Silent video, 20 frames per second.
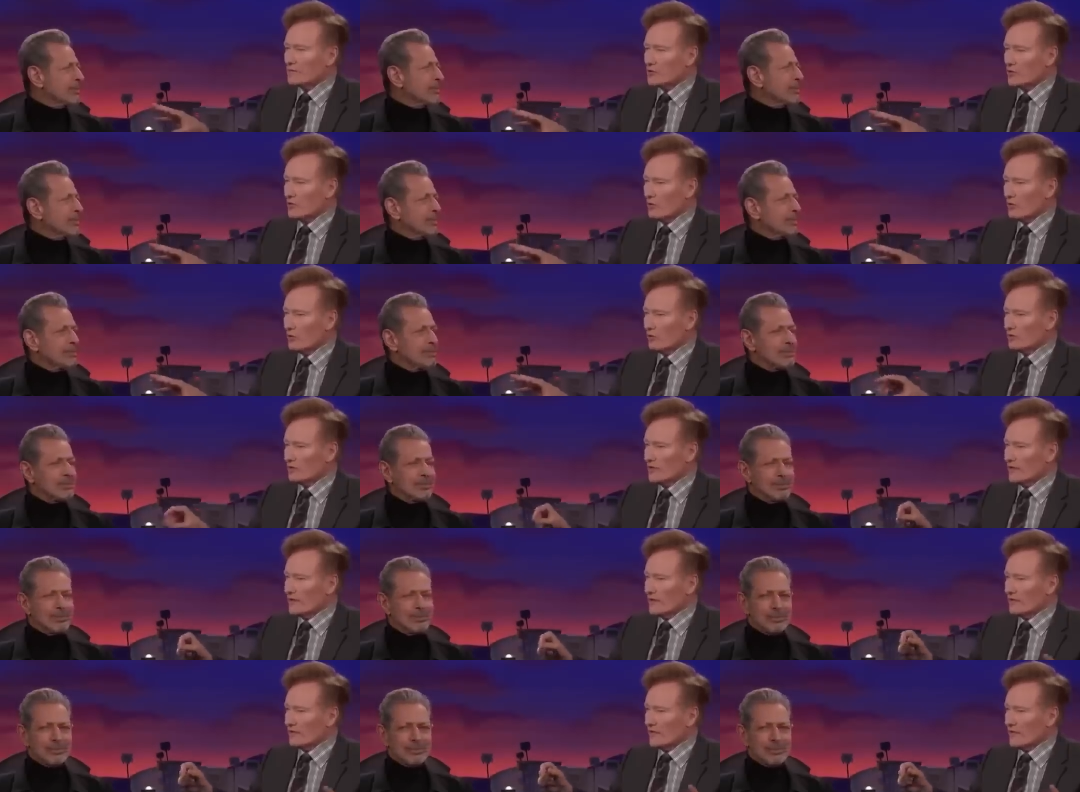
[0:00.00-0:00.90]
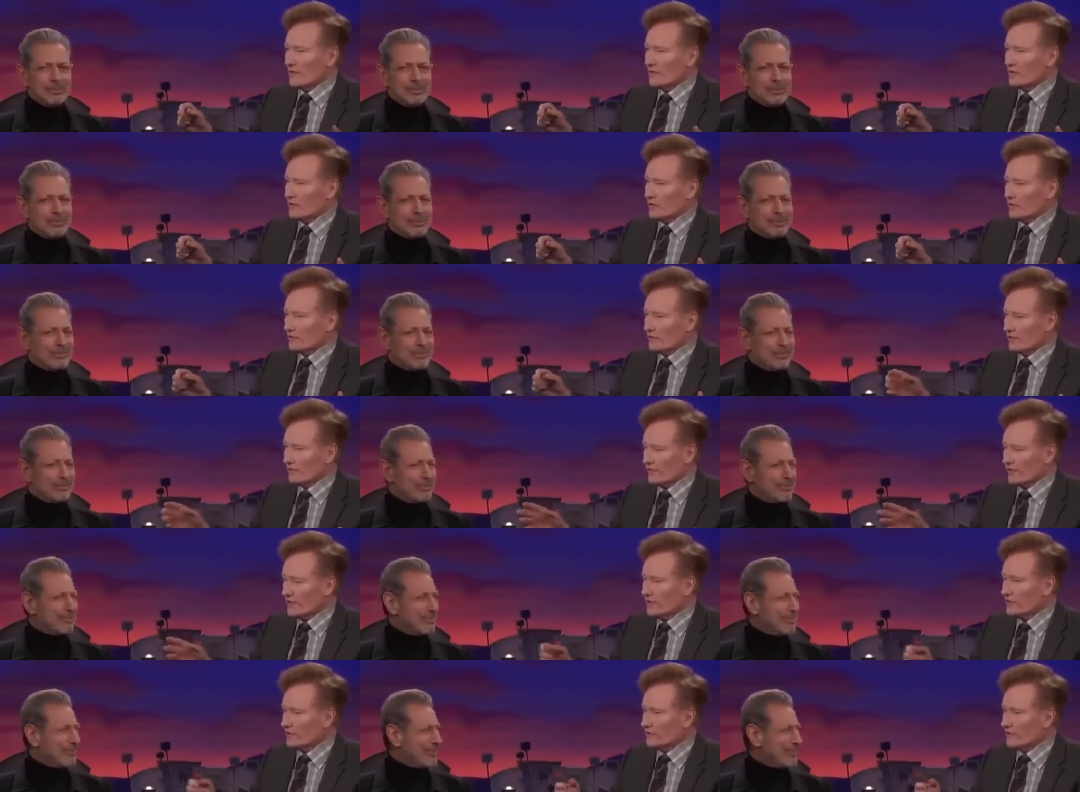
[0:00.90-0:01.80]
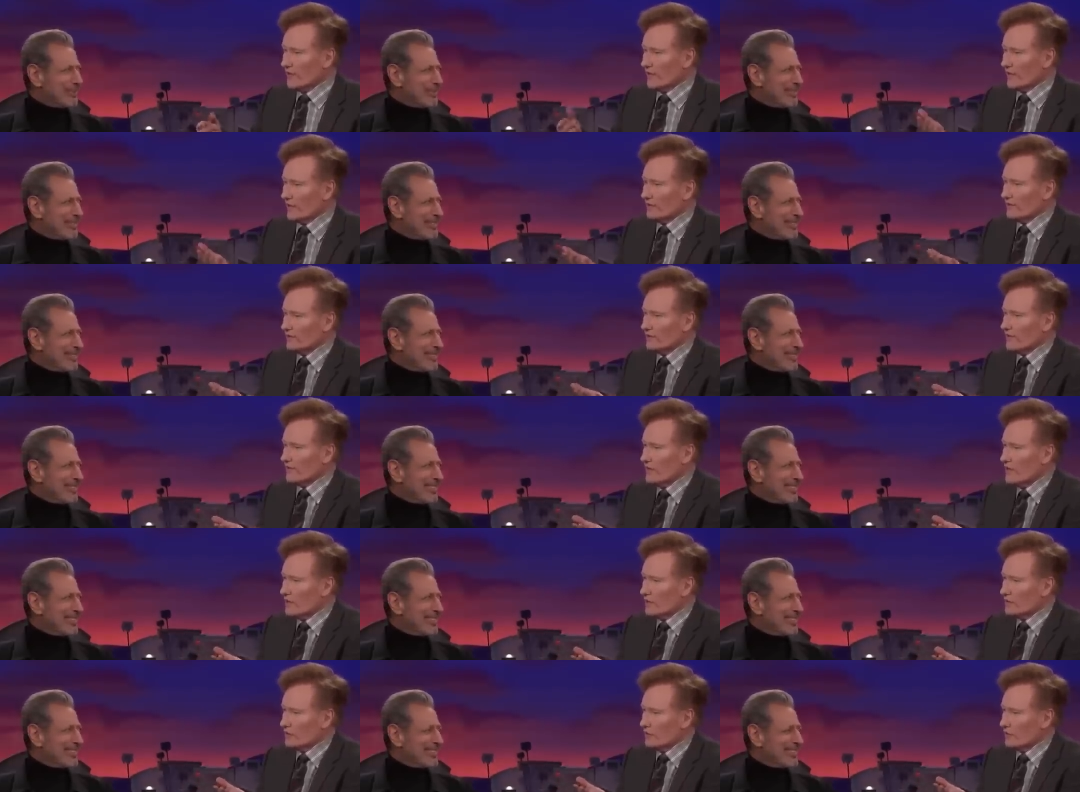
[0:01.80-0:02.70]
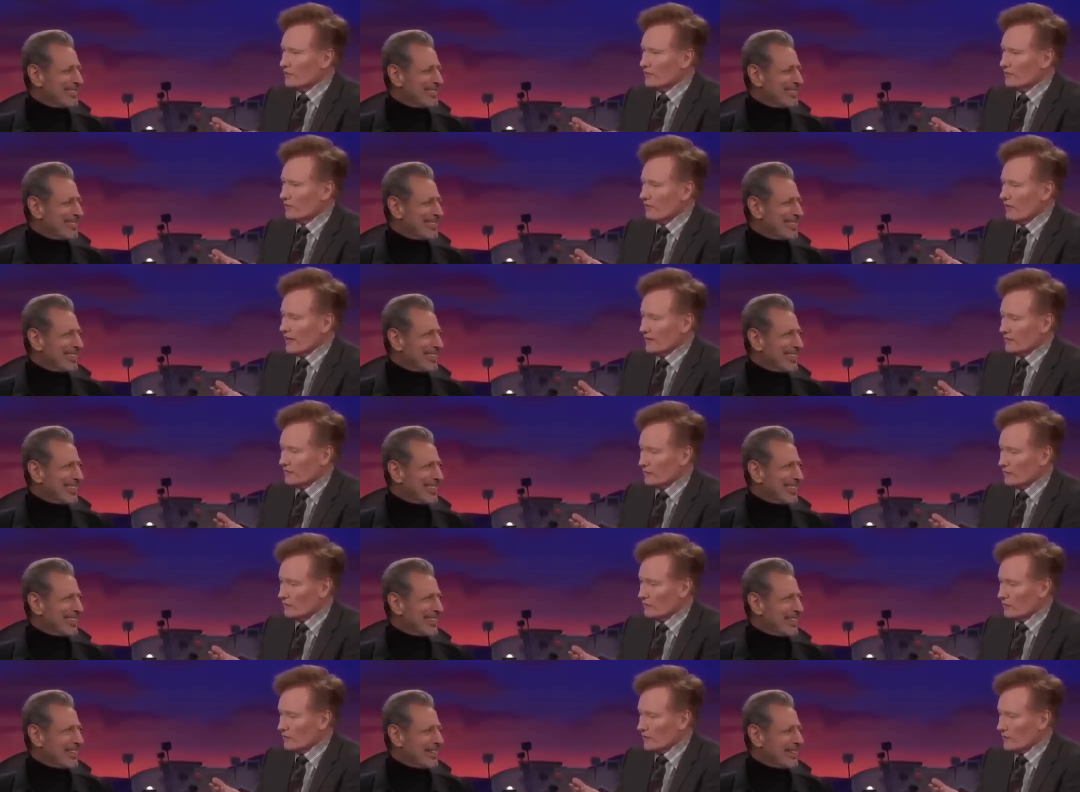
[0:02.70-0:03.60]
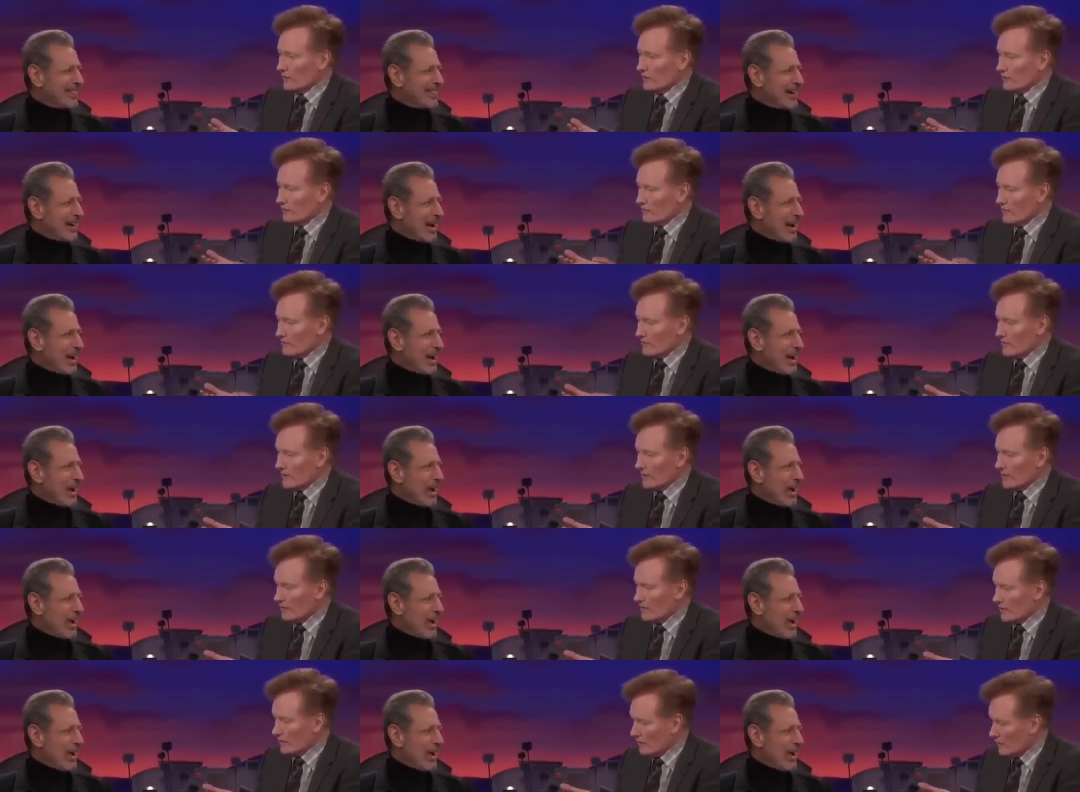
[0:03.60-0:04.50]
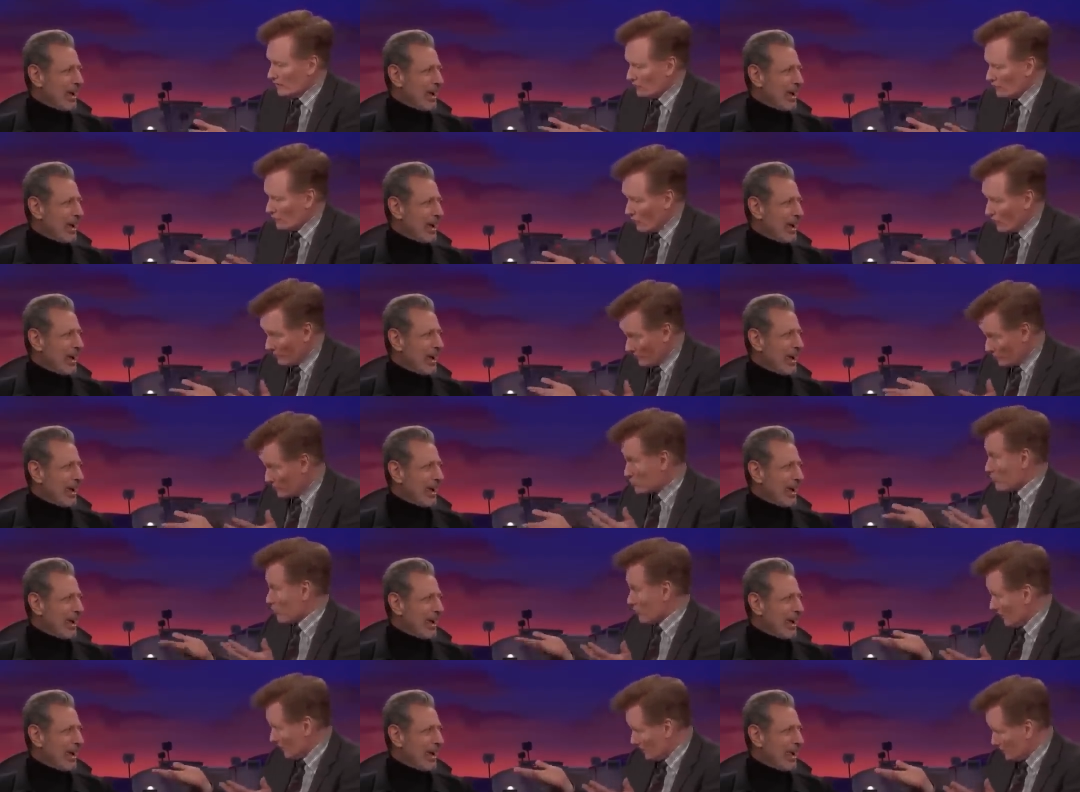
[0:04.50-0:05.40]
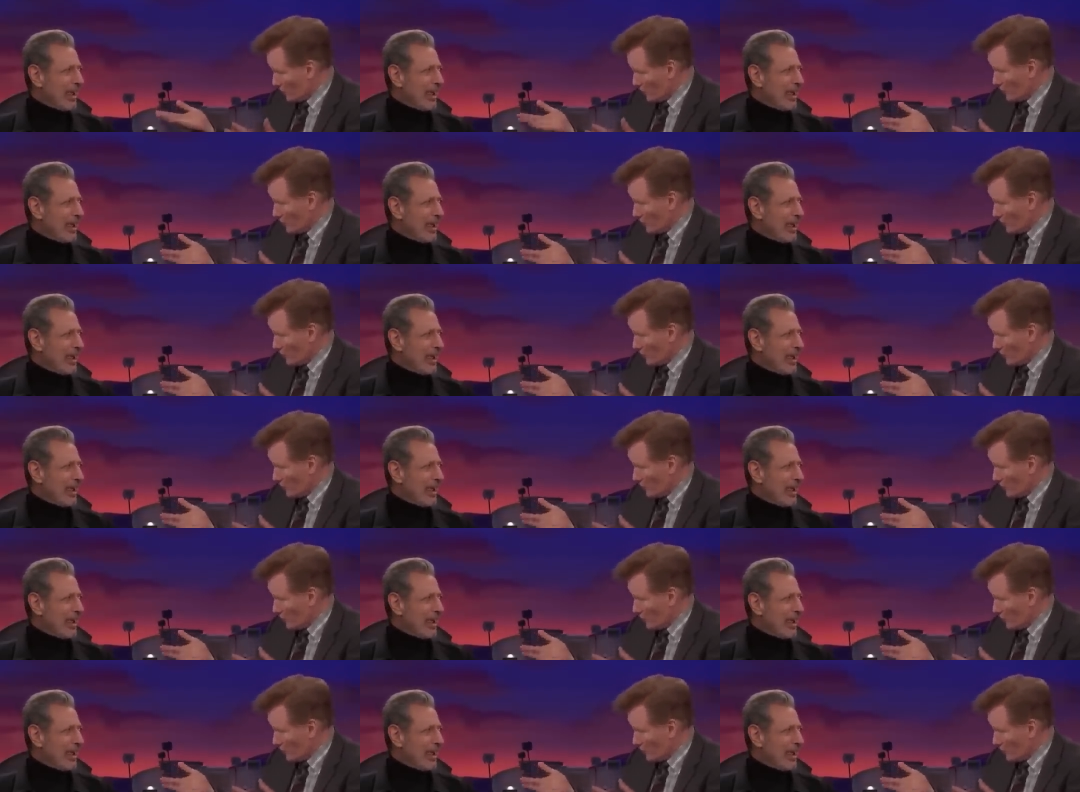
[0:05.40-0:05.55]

Speaker 1: told eh, that in your single days, you used to like to uh, maybe, eh, if a woman was willing, of